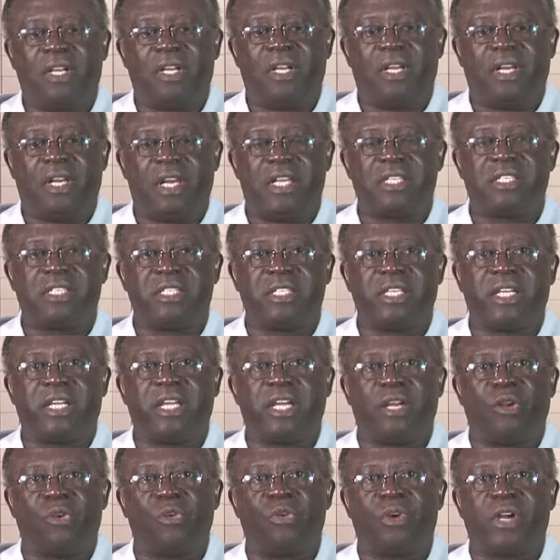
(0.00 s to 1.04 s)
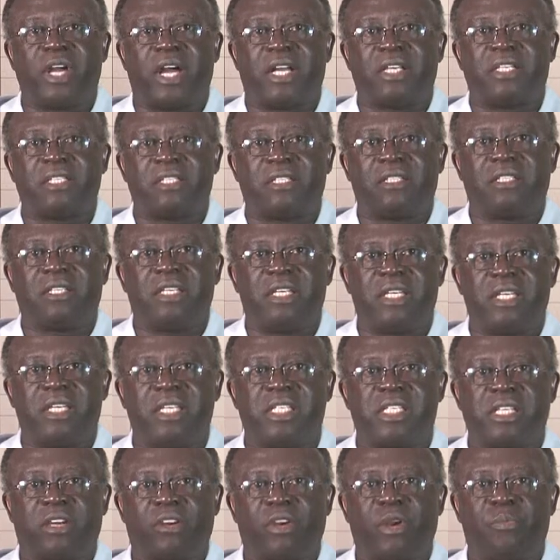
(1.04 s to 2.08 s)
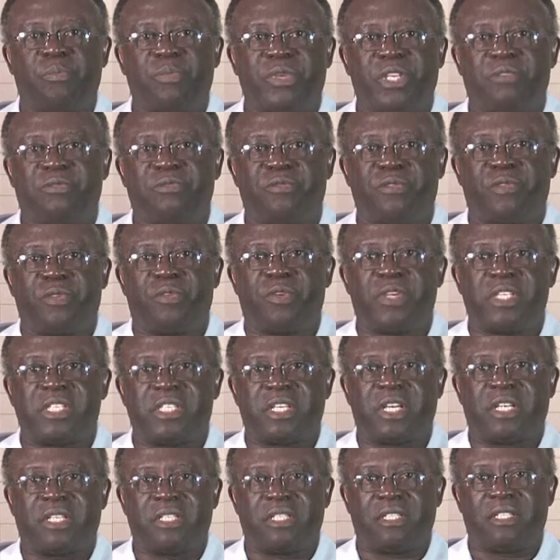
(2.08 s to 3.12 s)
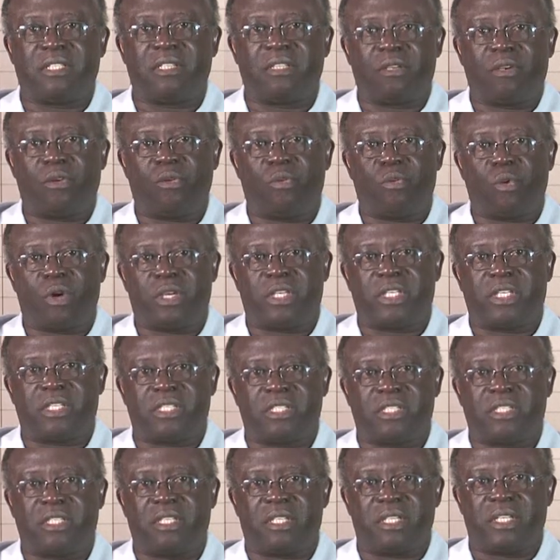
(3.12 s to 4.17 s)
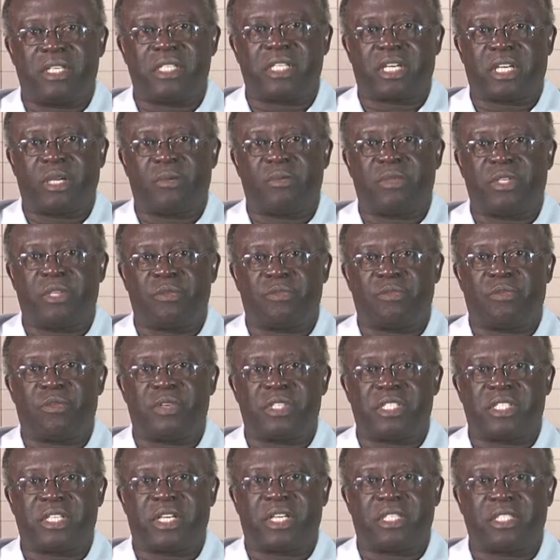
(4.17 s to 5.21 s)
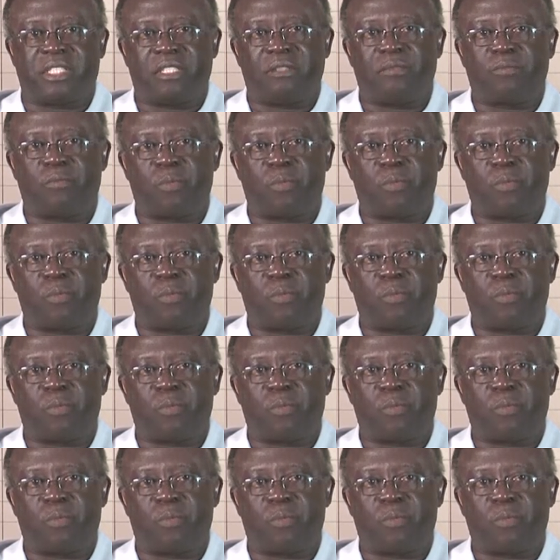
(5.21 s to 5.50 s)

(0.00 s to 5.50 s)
Let's take a look at descriptive research. What is descriptive research?